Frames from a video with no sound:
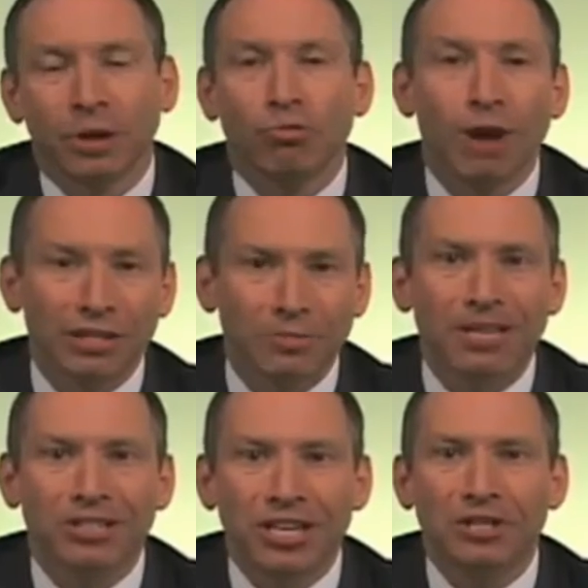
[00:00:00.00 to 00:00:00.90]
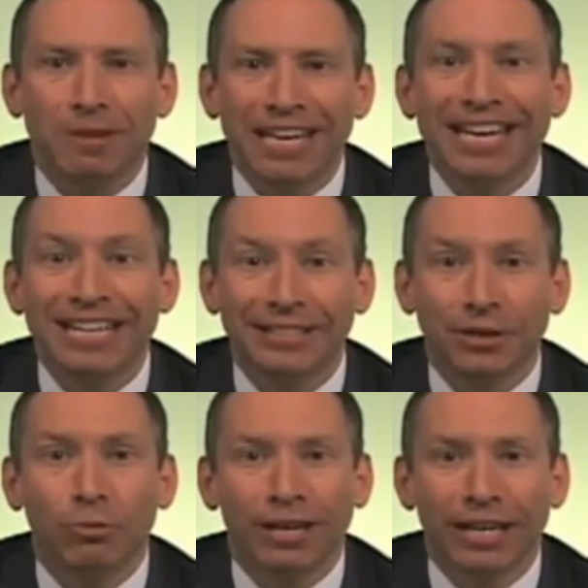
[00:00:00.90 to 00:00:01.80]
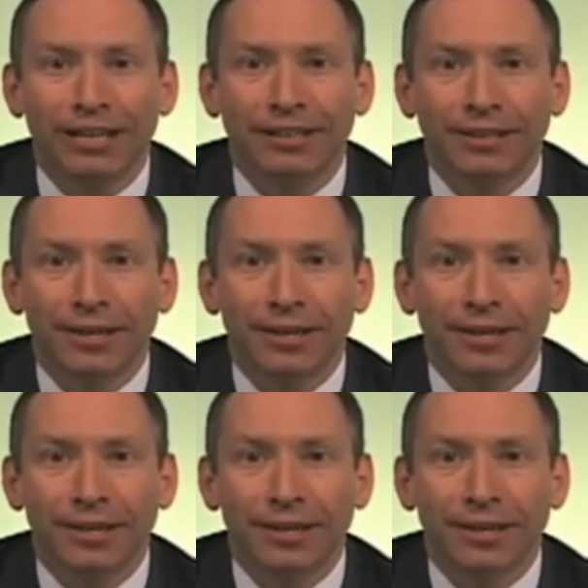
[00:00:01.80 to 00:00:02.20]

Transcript: Resumes need to be easy to read.